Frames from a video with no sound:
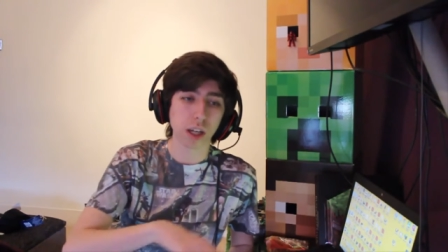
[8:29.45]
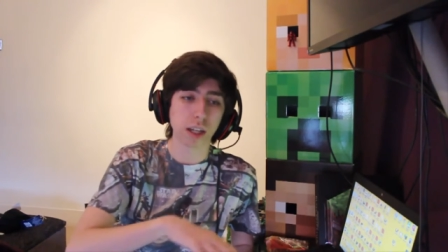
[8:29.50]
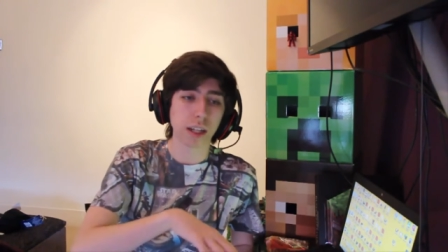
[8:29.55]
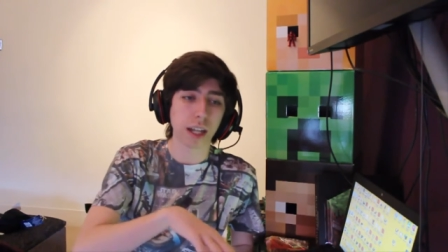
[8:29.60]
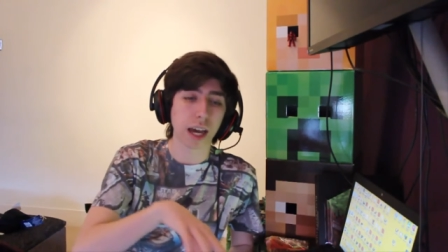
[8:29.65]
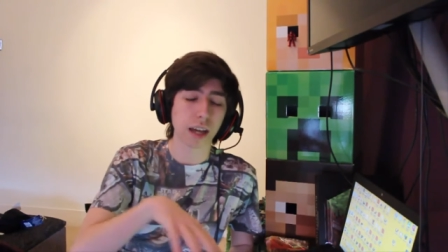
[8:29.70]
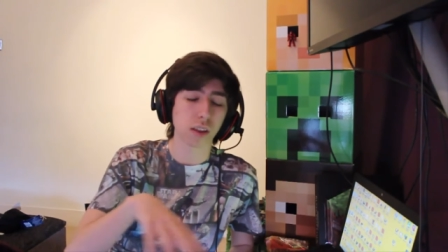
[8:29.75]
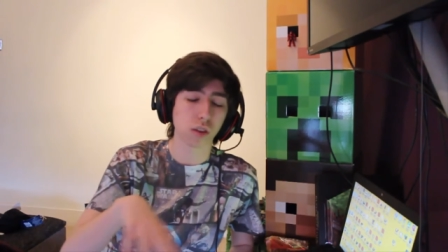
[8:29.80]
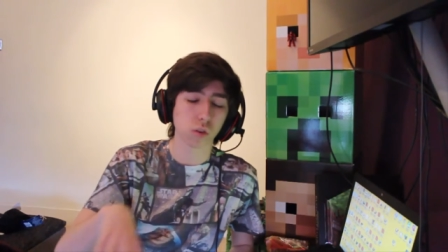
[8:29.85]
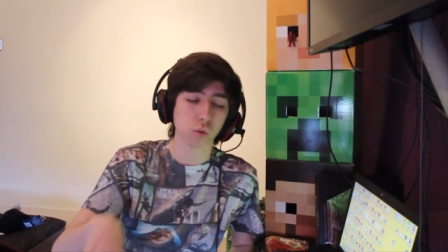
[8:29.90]

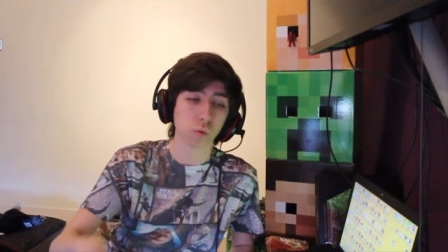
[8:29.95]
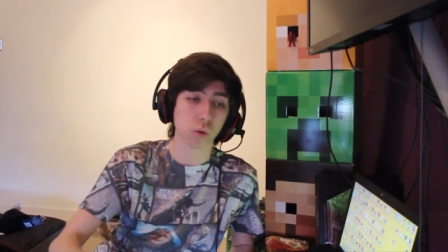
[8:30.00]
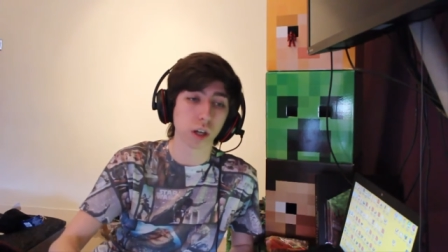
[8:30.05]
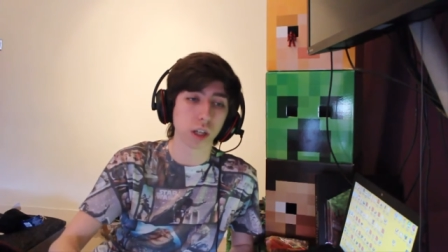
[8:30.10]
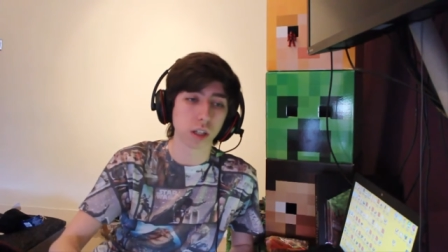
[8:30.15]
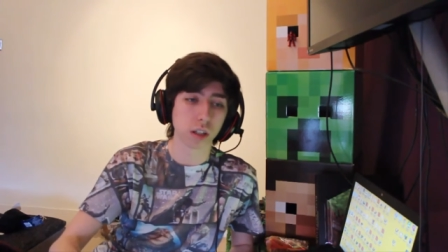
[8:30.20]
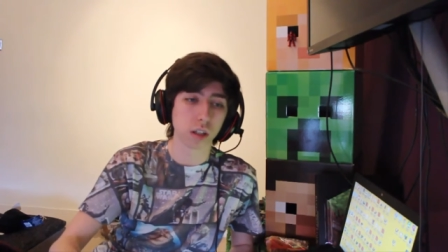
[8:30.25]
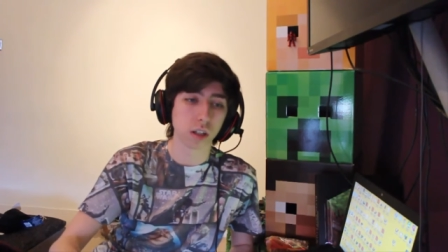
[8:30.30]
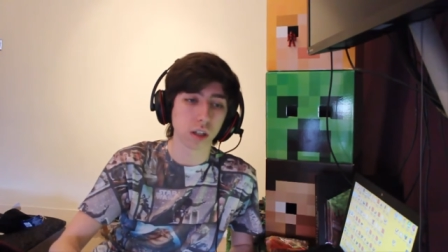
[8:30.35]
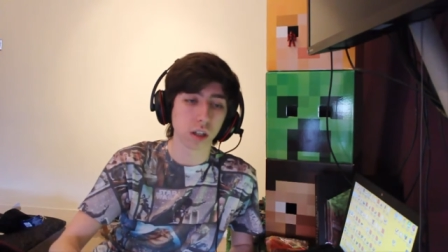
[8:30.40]
that's
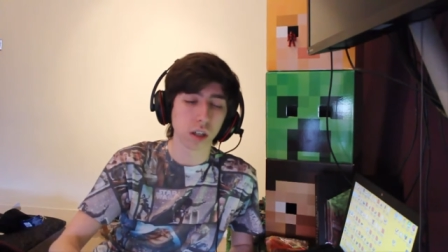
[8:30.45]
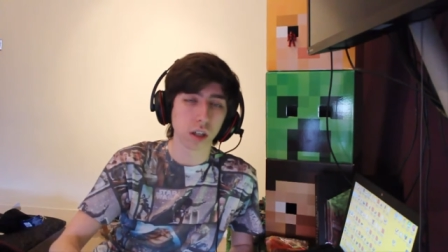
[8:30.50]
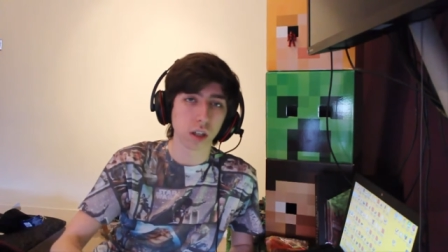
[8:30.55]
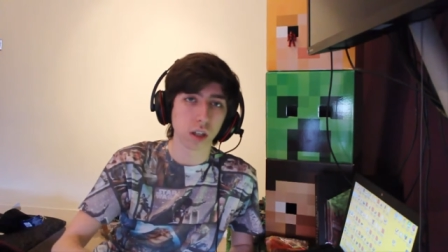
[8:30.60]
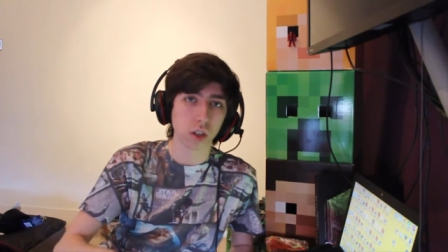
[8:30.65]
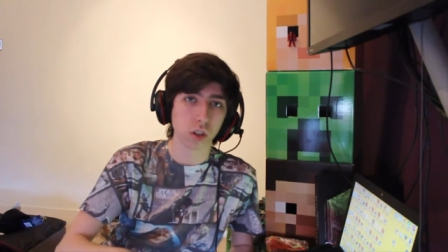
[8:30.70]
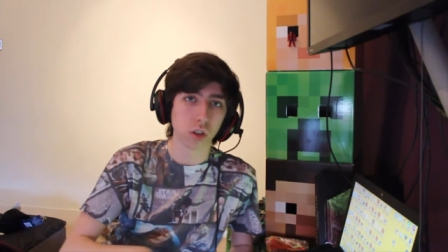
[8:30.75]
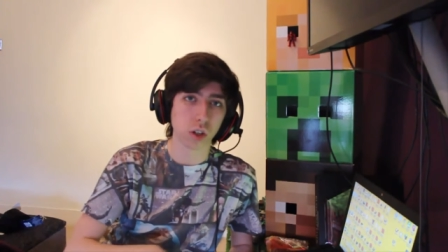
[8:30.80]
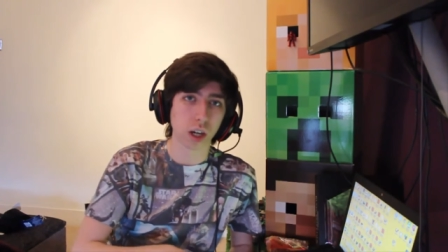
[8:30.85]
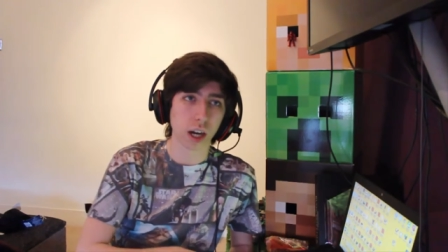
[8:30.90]
when
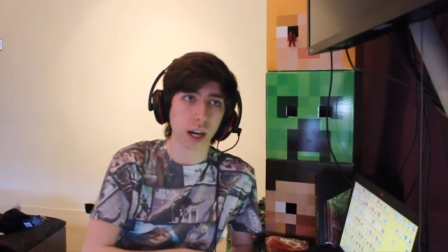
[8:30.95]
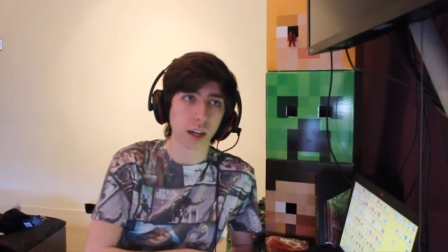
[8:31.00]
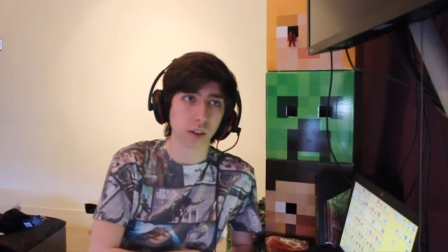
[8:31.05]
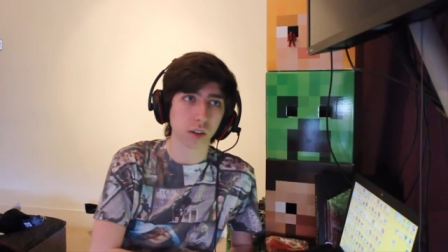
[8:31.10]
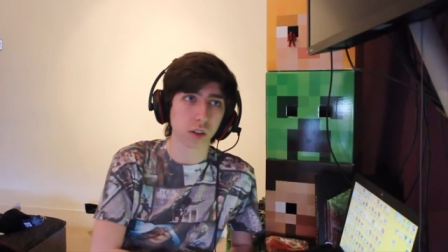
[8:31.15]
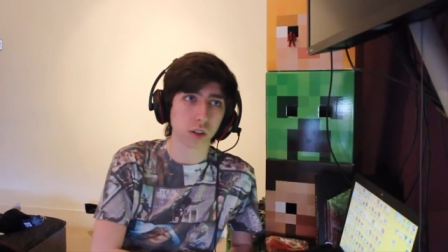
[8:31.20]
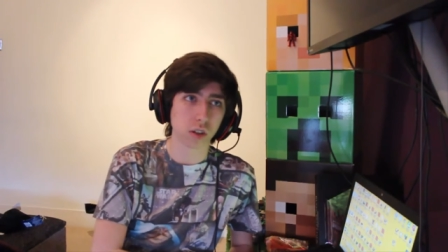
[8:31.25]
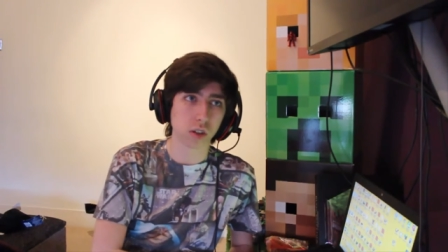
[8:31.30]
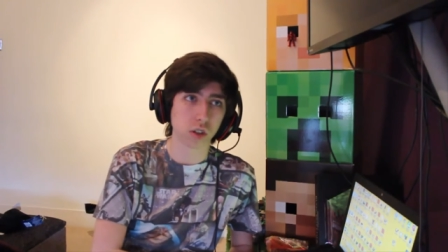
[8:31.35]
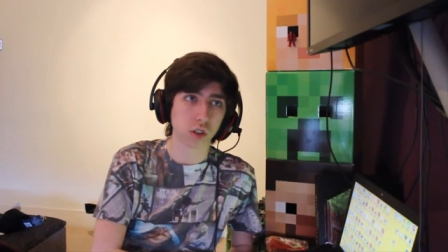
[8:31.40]
you guys
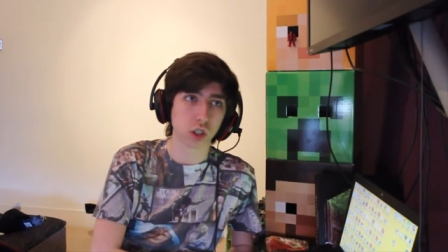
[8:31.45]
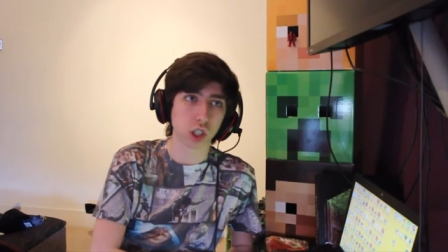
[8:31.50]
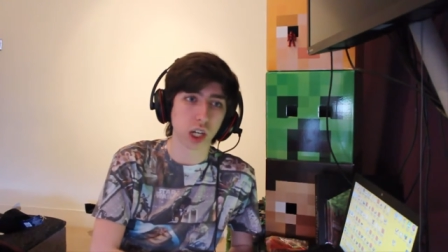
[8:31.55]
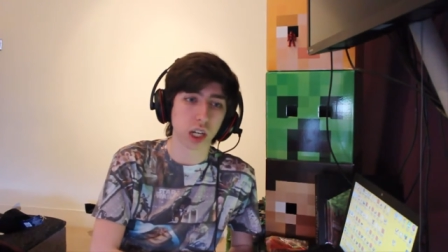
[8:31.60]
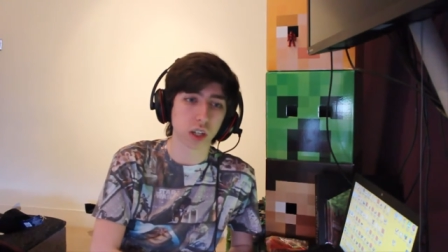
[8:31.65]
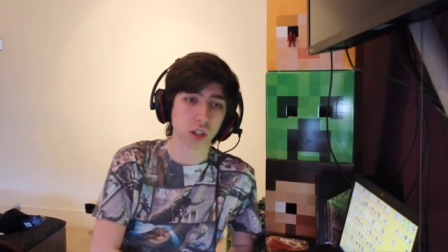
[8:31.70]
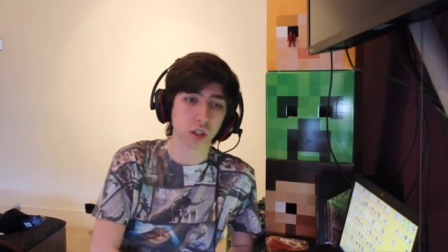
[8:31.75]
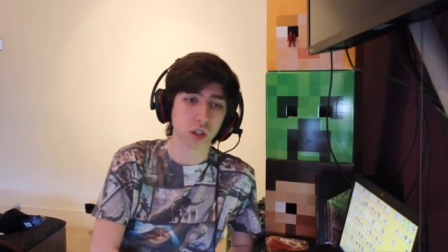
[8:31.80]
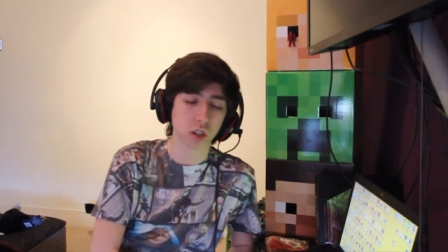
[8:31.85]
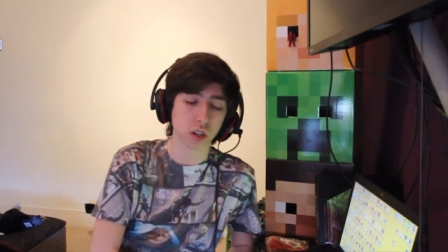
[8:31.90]
can
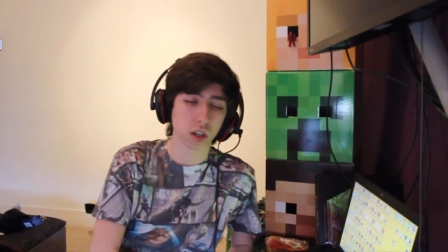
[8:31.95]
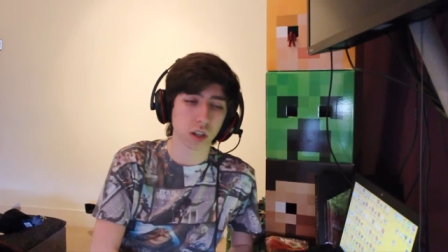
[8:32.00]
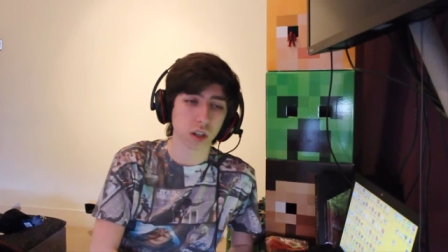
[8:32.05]
suggest